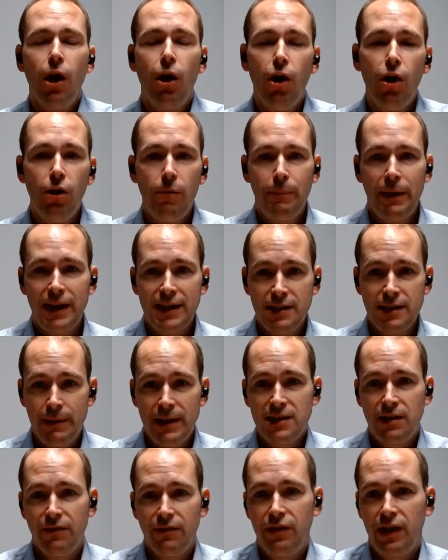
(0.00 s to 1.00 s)
all by
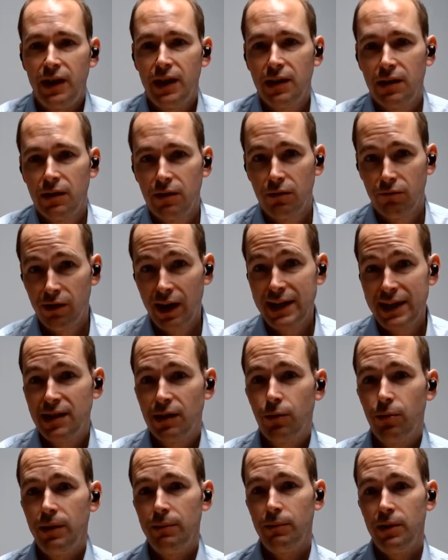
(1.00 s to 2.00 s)
specifying the right
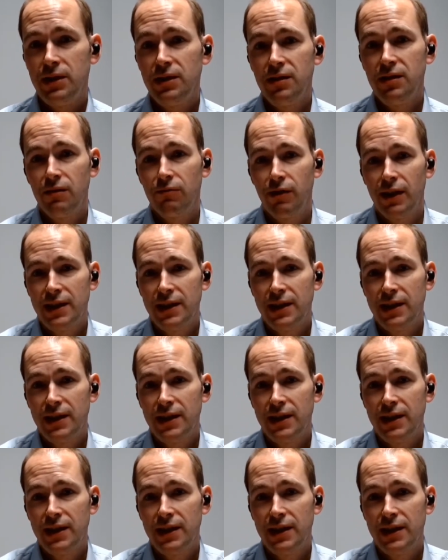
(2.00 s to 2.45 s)
equipment at the